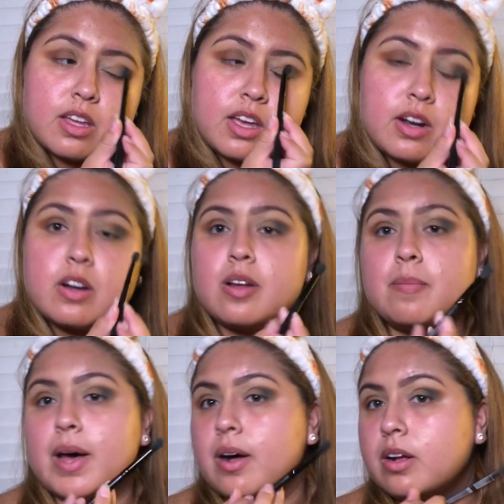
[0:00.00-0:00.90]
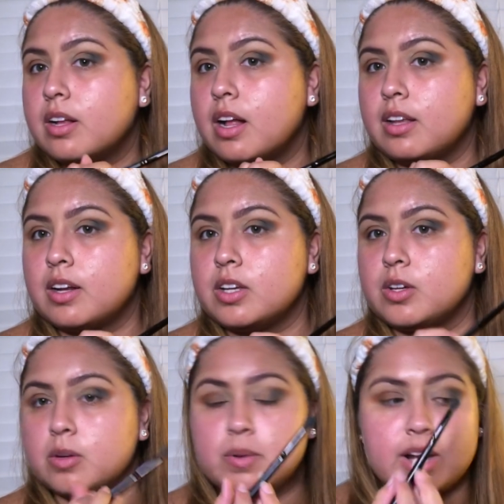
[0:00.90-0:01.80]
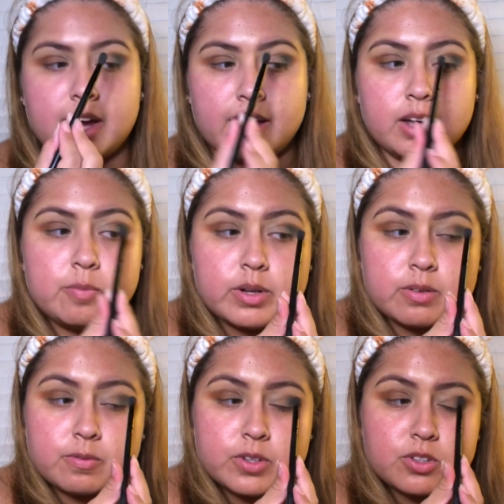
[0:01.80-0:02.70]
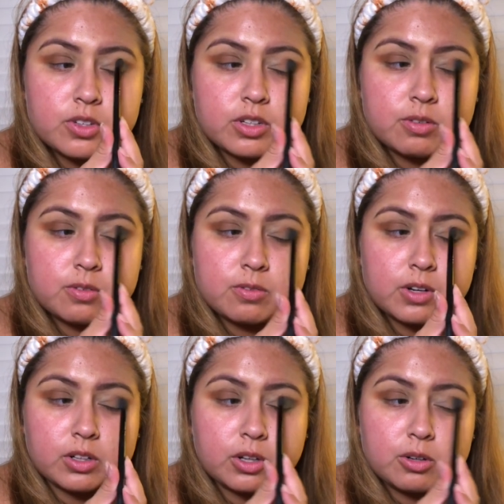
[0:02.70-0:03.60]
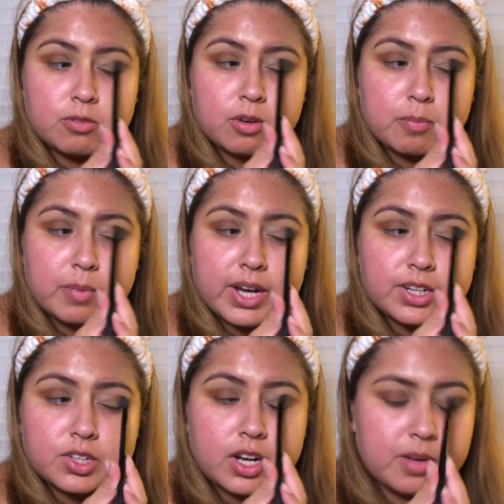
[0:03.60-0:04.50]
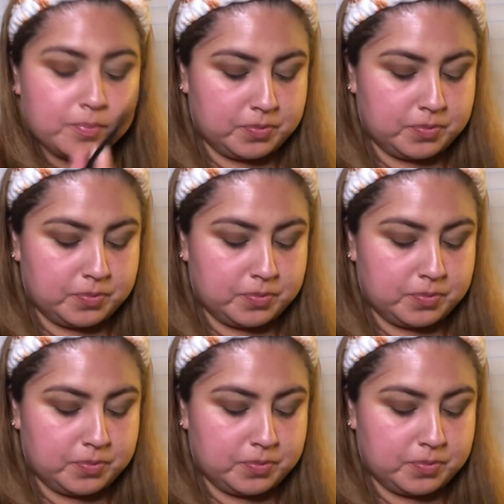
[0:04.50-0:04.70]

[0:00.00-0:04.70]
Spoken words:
I don't know about a lot of you, but I have been officially furloughed from my job.